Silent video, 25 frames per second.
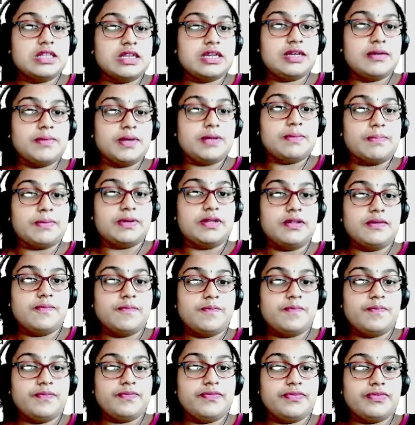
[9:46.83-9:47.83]
people,
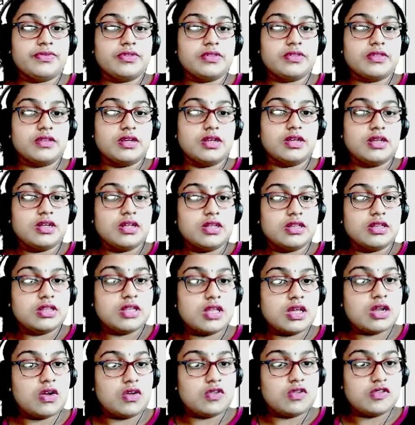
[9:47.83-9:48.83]

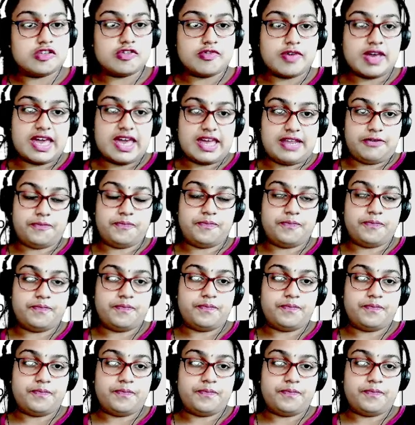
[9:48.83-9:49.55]
they're also n.